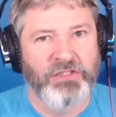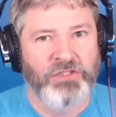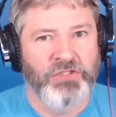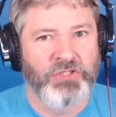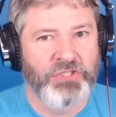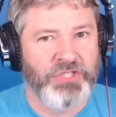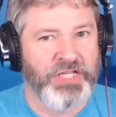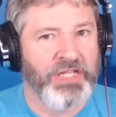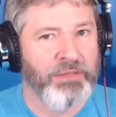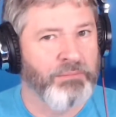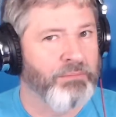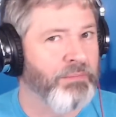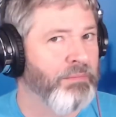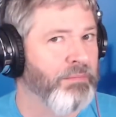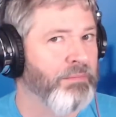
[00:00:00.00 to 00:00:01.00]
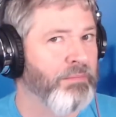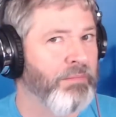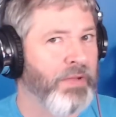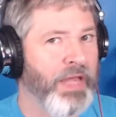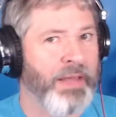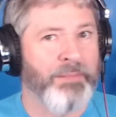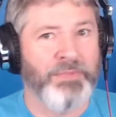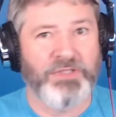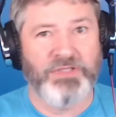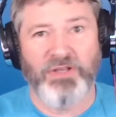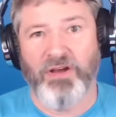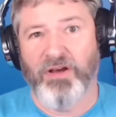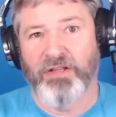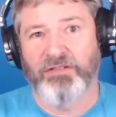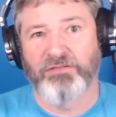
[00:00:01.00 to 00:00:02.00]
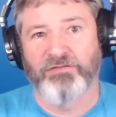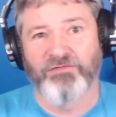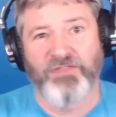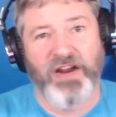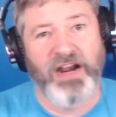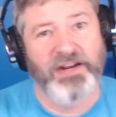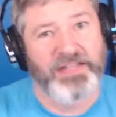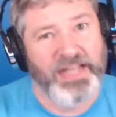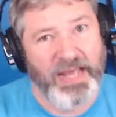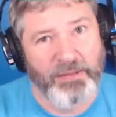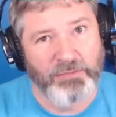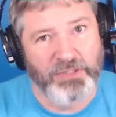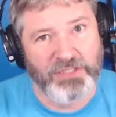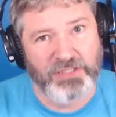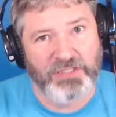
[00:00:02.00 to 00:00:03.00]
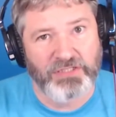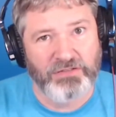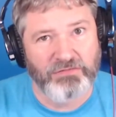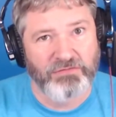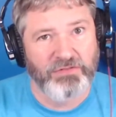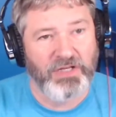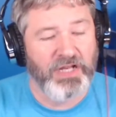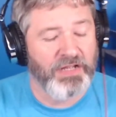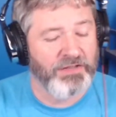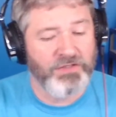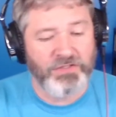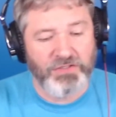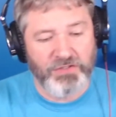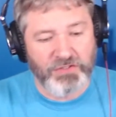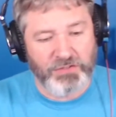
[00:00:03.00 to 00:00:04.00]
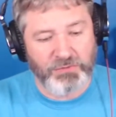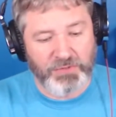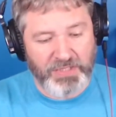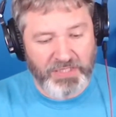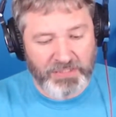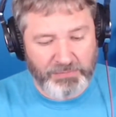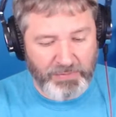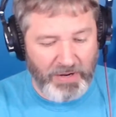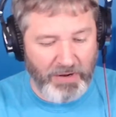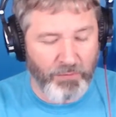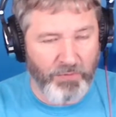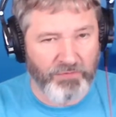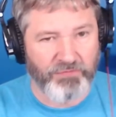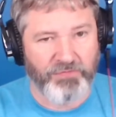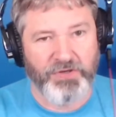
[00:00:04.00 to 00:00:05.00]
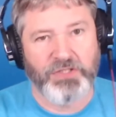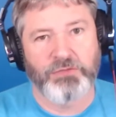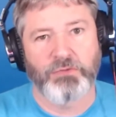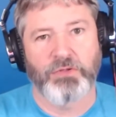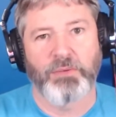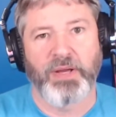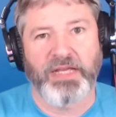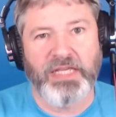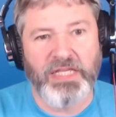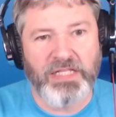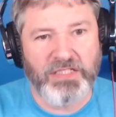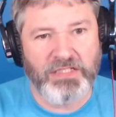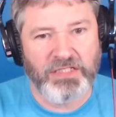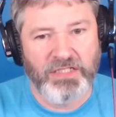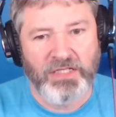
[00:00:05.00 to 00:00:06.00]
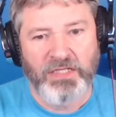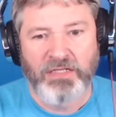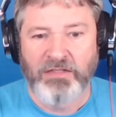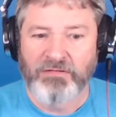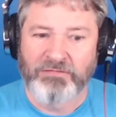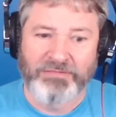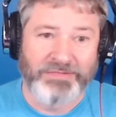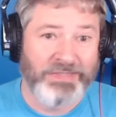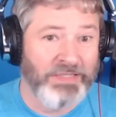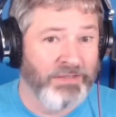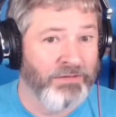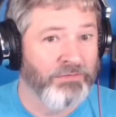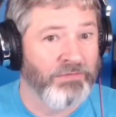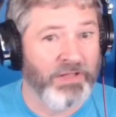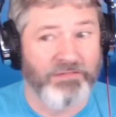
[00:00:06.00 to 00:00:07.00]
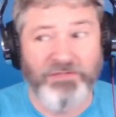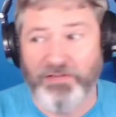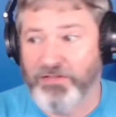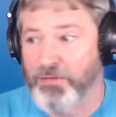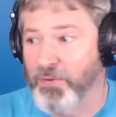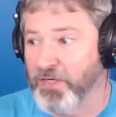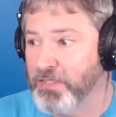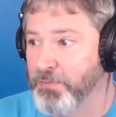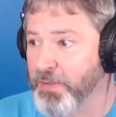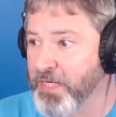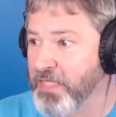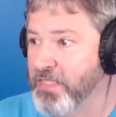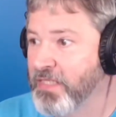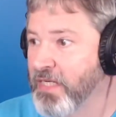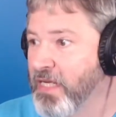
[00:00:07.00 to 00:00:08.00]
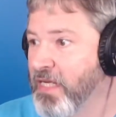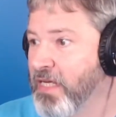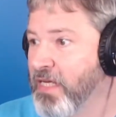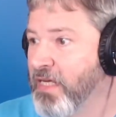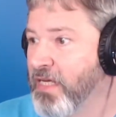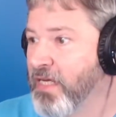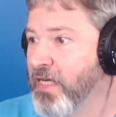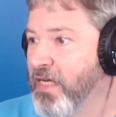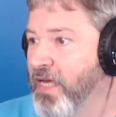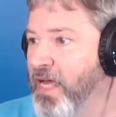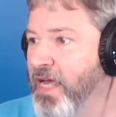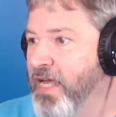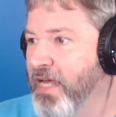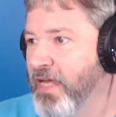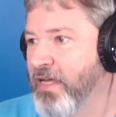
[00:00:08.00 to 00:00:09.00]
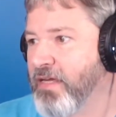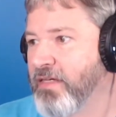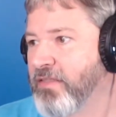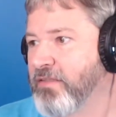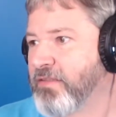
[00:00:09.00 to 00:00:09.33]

cheap Amazon Fire tablets. I used to do this with kids, buy one for each one of my kids, like $50 a piece. Hey,